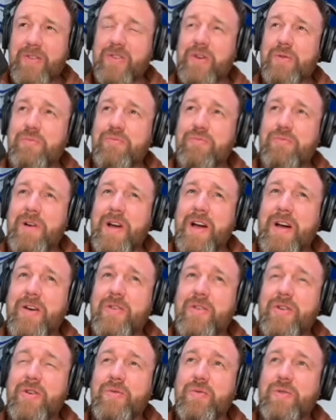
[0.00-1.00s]
or
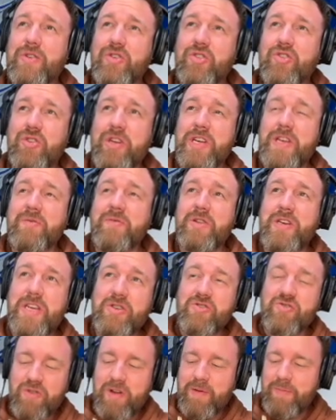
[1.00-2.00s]
Brown who was he
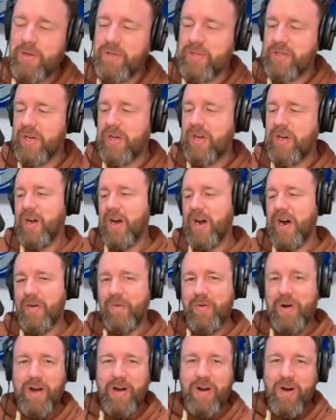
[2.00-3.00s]
dribbled
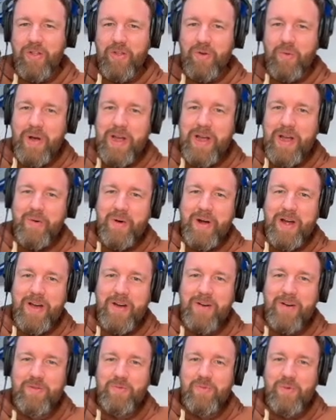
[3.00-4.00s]
all the way
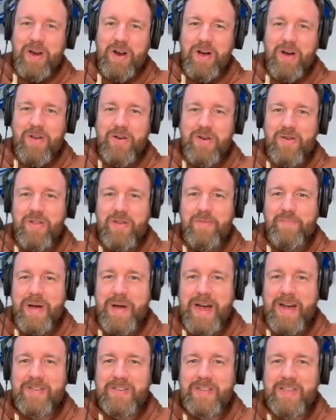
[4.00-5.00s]
around, went under the
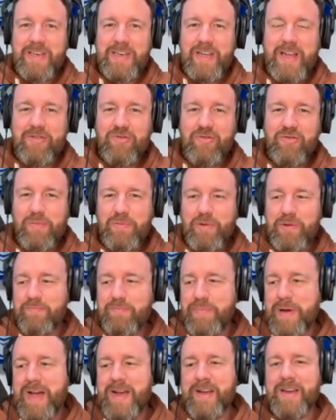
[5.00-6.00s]
basket and dribbled
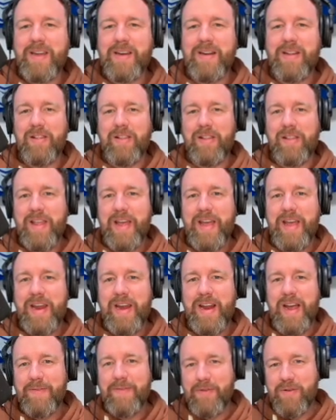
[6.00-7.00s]
back into the
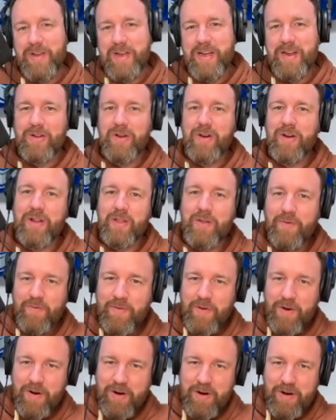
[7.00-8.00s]
lane after he had gone to the
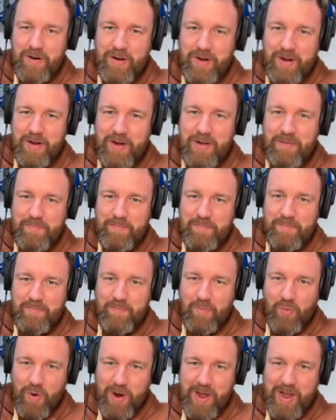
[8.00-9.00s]
far
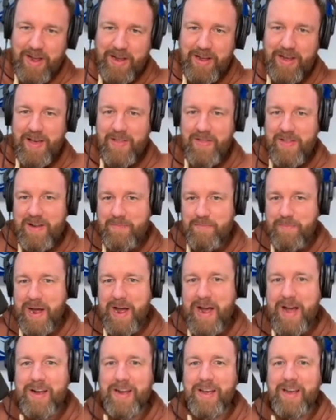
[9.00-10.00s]
wing and then
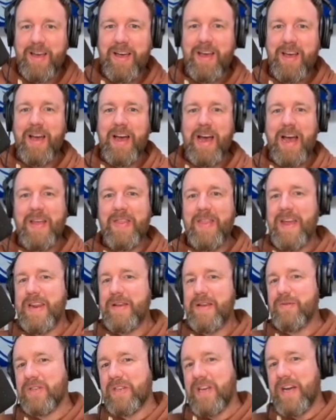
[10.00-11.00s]
back. And then
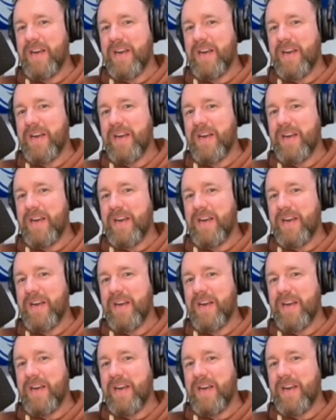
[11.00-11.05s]
he was